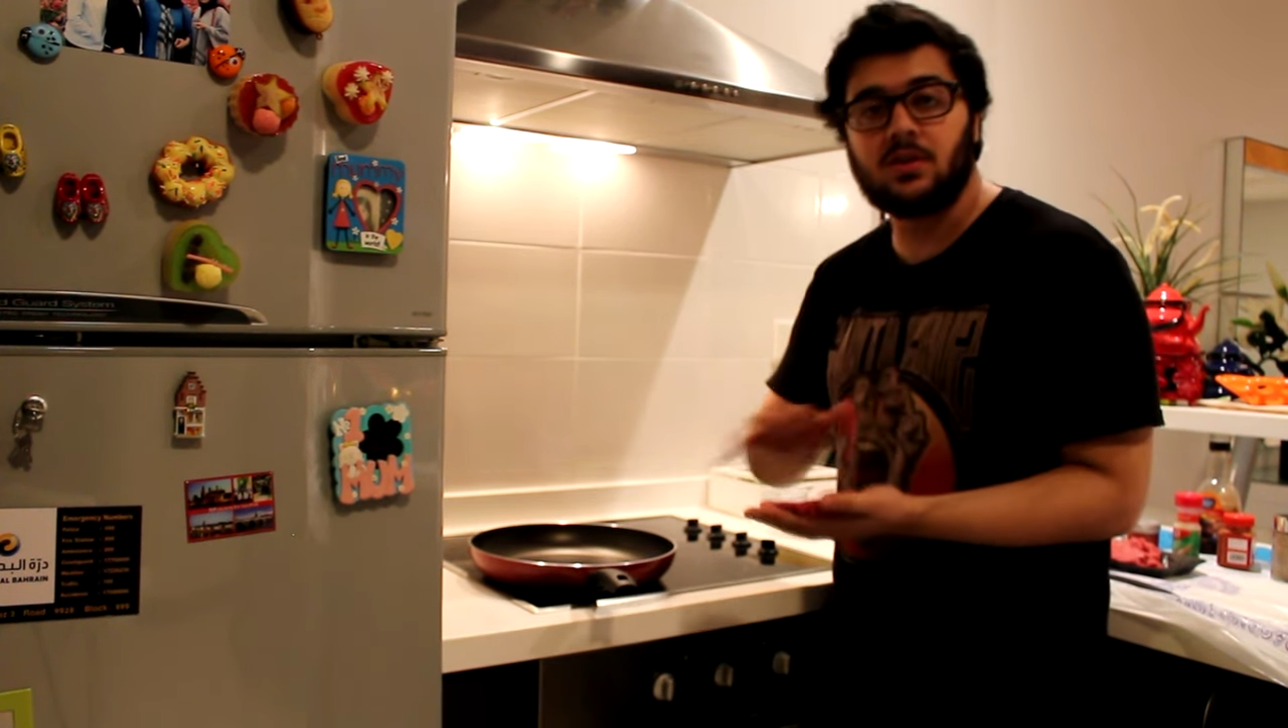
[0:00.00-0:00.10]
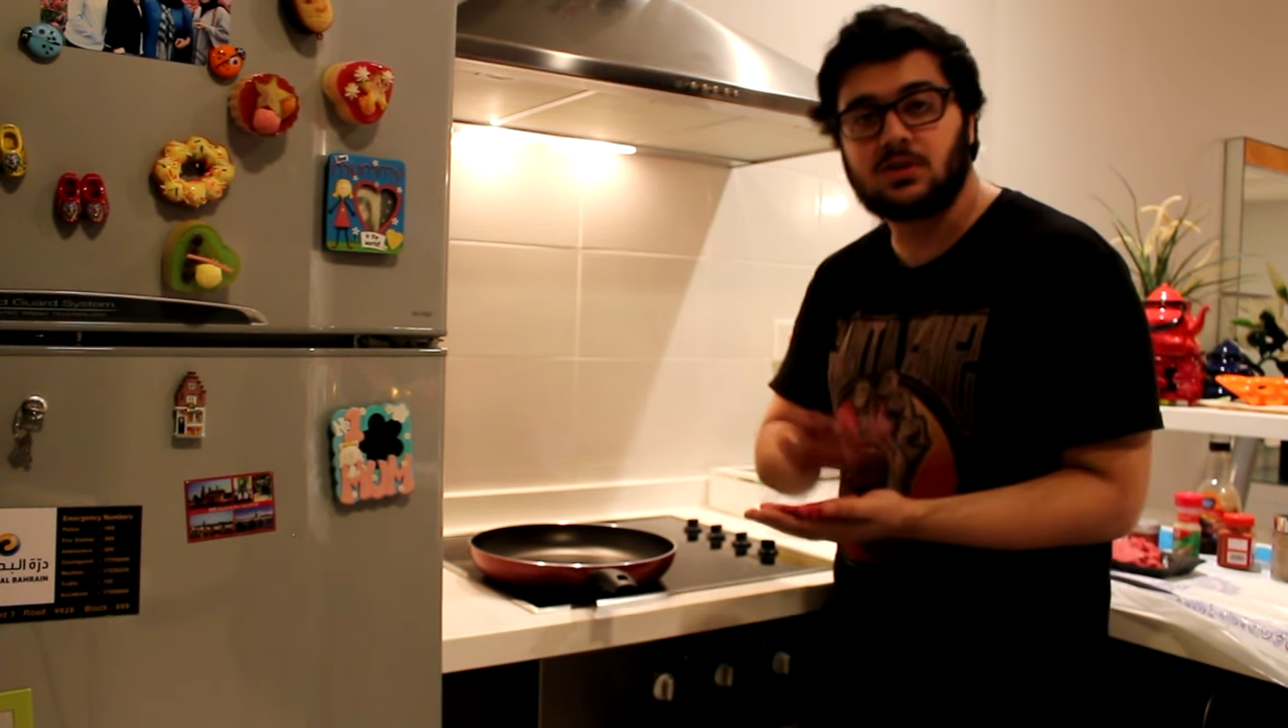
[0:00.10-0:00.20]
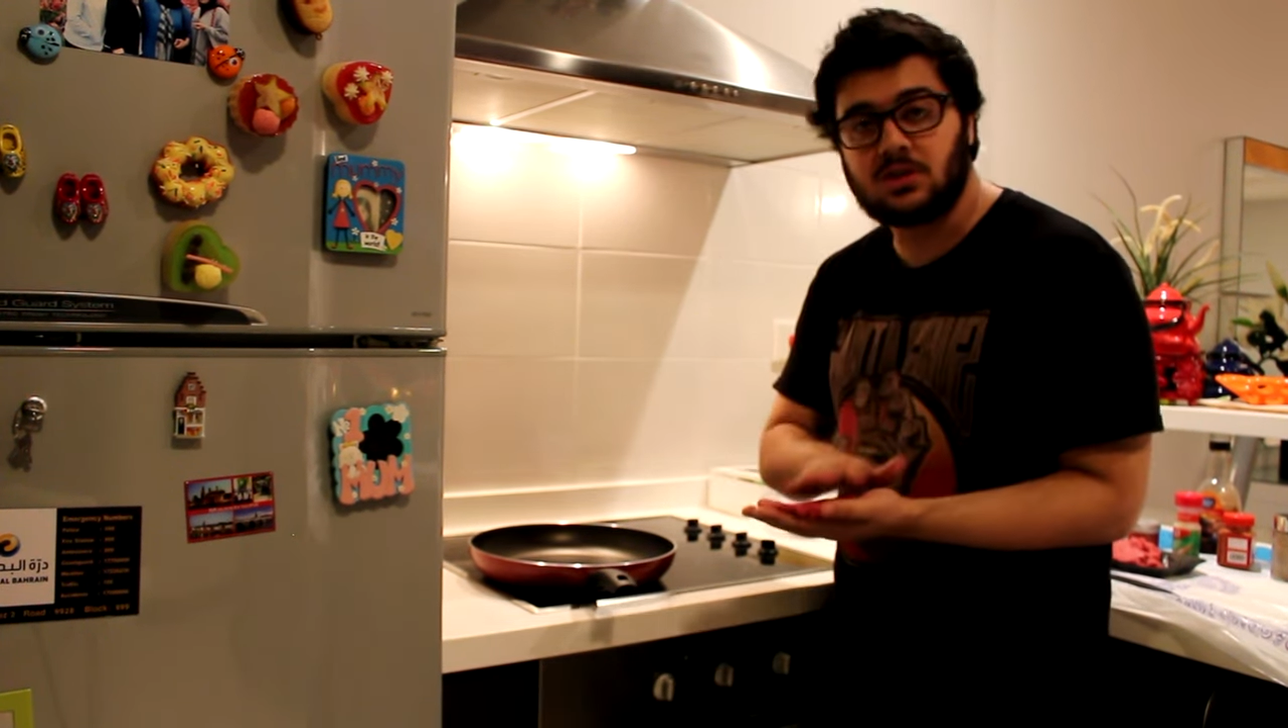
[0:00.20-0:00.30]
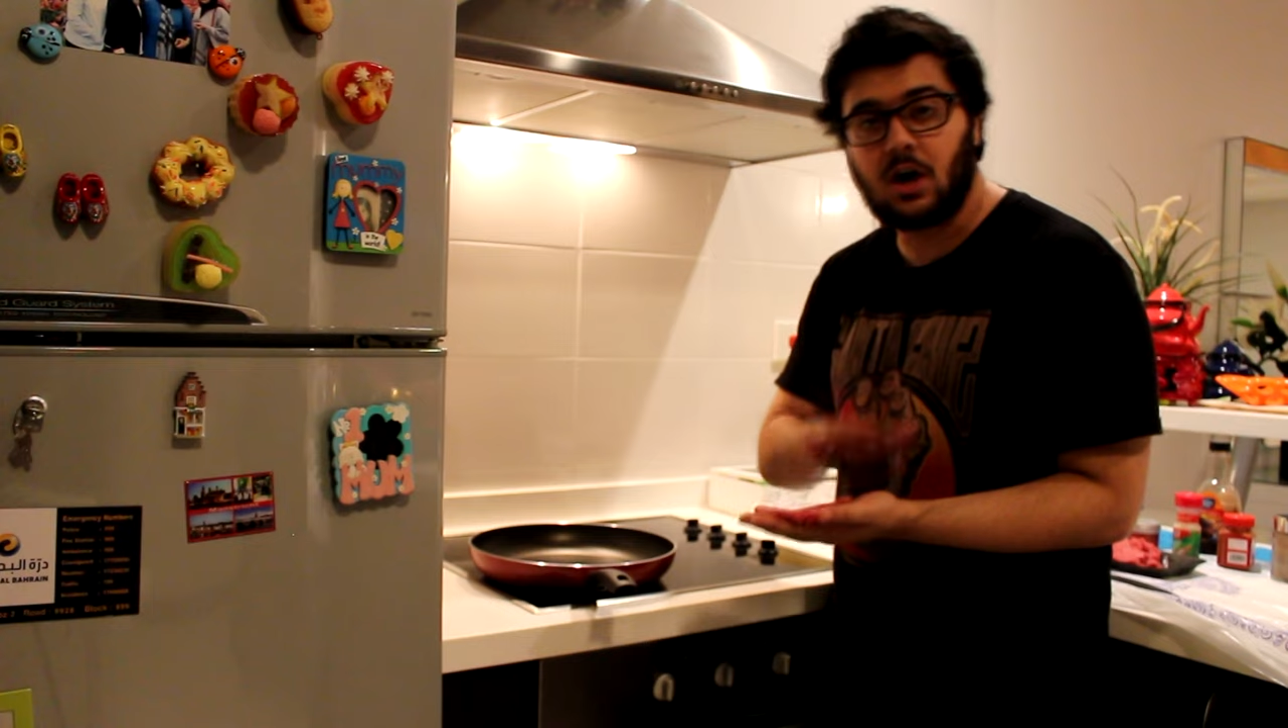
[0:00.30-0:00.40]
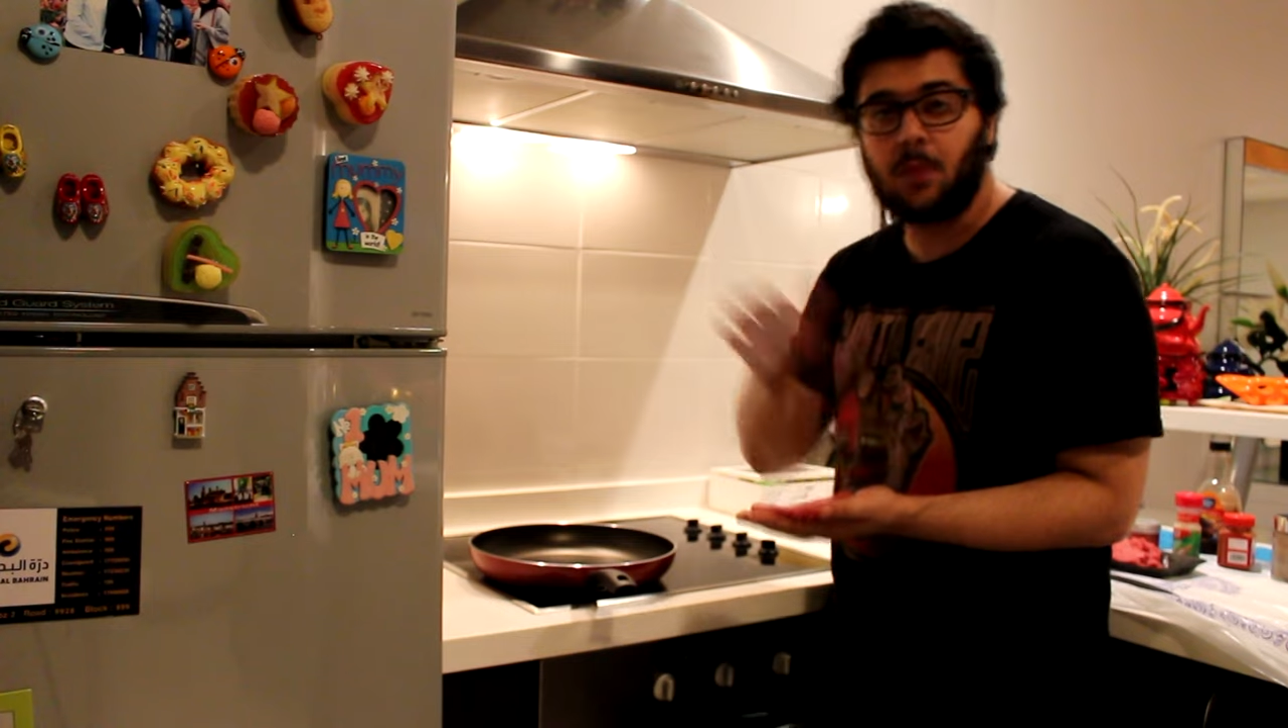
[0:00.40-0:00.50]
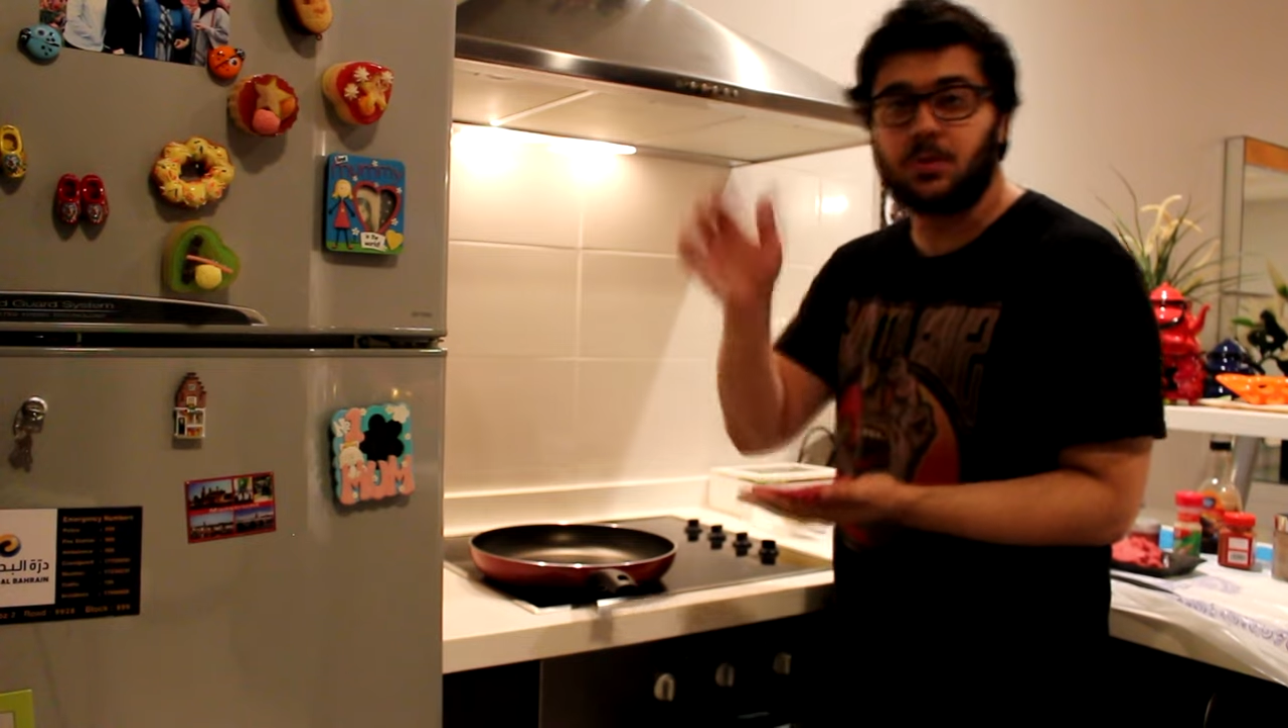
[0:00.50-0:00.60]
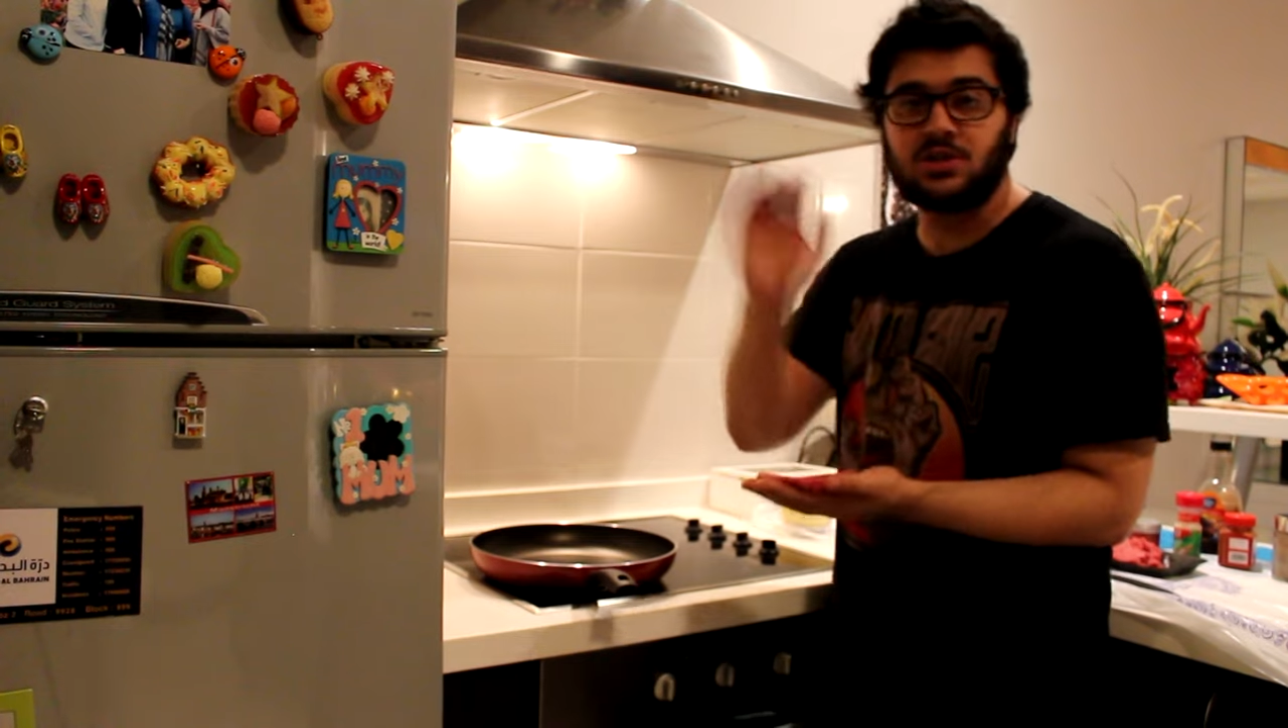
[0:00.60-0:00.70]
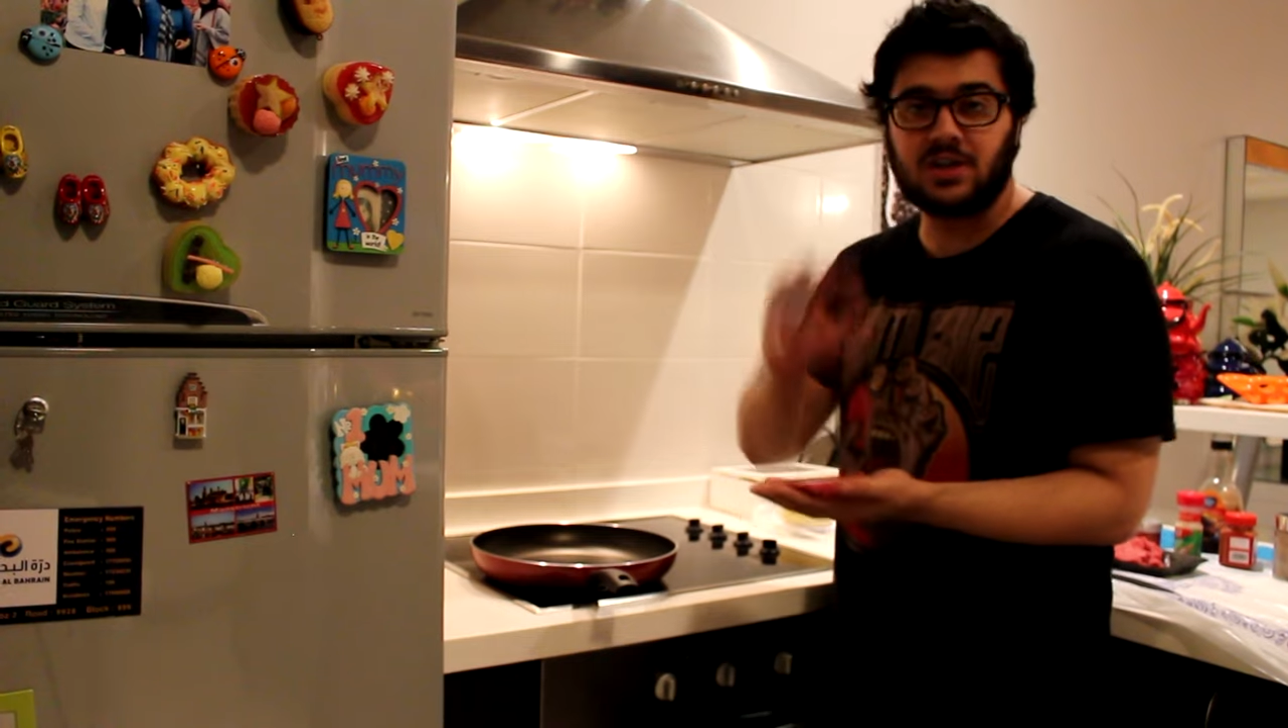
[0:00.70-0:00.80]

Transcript: the upper